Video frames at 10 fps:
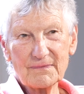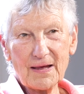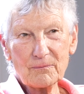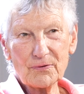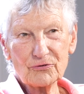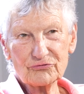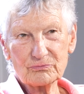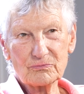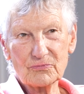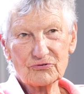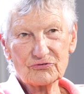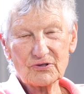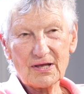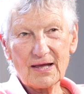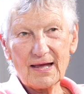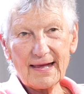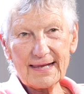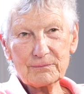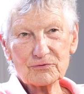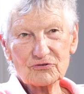that person was
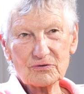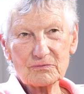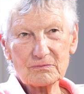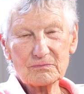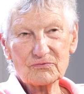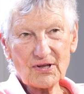able to